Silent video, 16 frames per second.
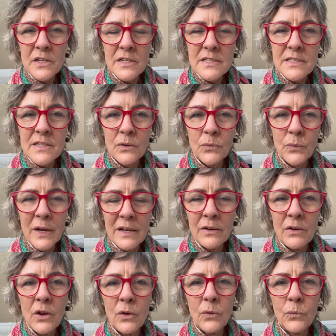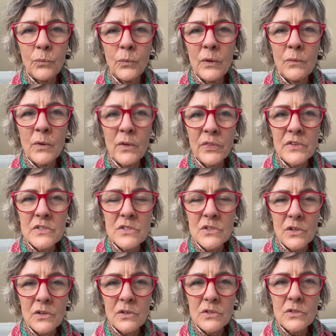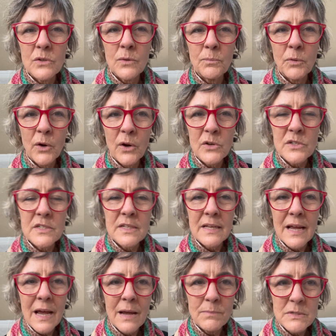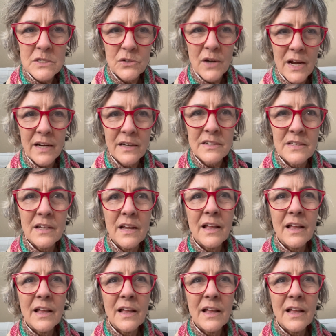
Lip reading: is that when we want the student to approach the abstract,